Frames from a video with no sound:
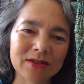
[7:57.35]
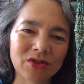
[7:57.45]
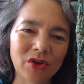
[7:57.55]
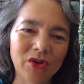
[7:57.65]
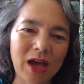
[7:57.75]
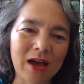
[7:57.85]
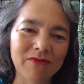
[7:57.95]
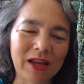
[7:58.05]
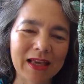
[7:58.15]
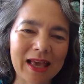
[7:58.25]
so you
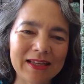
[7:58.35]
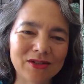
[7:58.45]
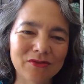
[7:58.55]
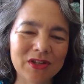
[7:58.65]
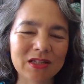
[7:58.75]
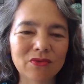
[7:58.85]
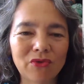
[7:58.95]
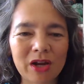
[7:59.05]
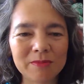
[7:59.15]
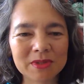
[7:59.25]
have like 8 of these
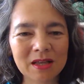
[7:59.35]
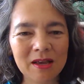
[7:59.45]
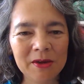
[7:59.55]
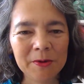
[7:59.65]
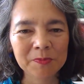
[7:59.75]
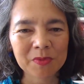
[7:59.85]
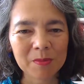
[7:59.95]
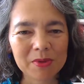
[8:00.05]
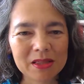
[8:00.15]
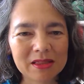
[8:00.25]
frames.
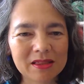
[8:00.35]
But